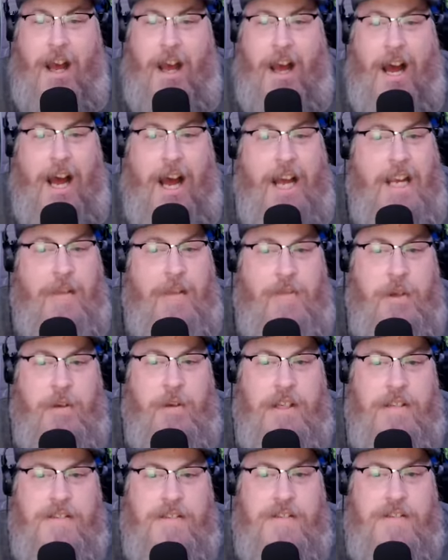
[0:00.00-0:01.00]
If you
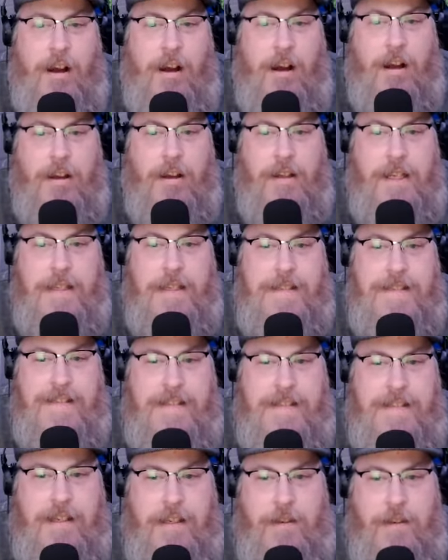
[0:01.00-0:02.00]
can
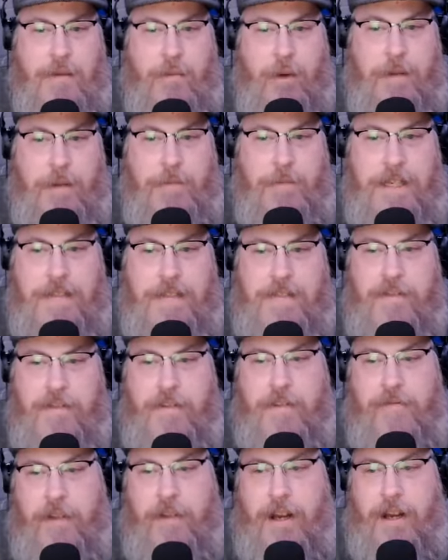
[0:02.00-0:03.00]
instill one piece of
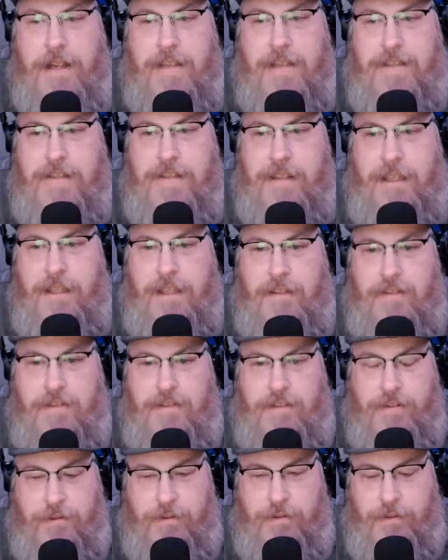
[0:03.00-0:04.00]
advice
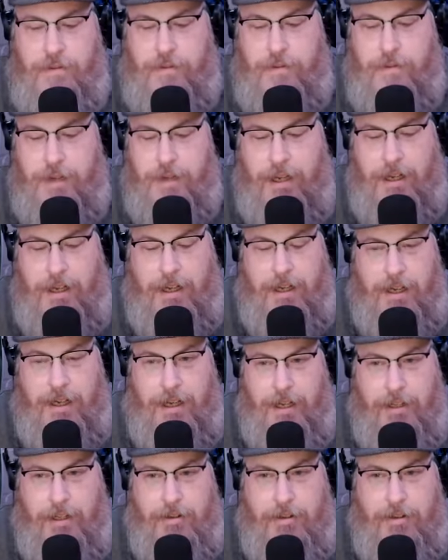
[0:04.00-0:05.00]
into
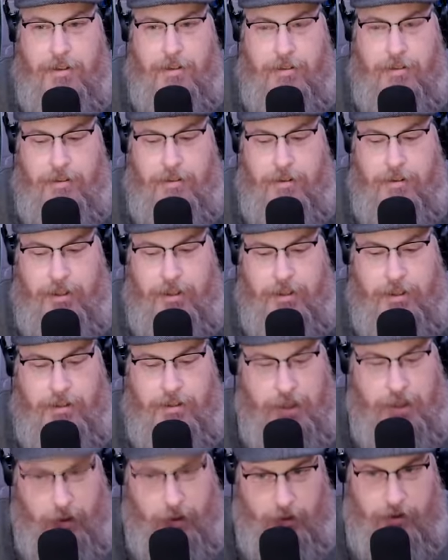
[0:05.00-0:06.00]
the
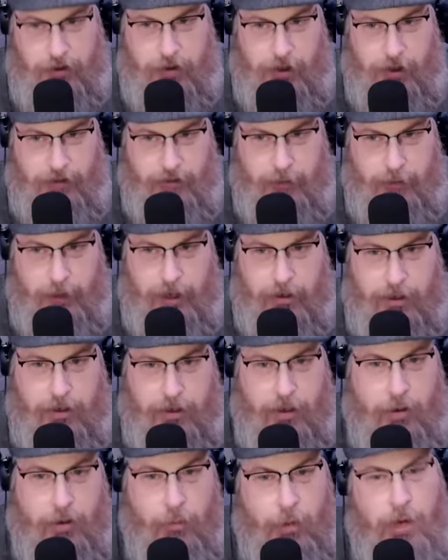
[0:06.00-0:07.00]
youth of
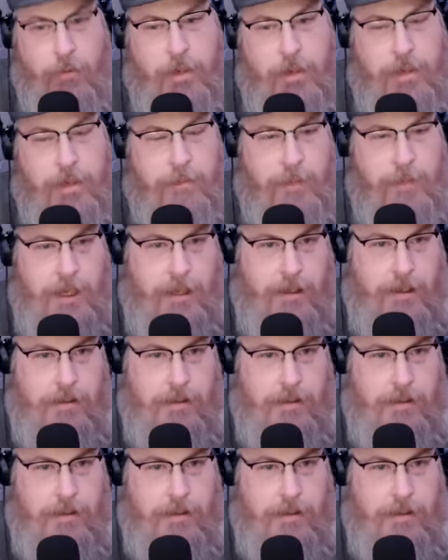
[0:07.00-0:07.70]
America, what would it be?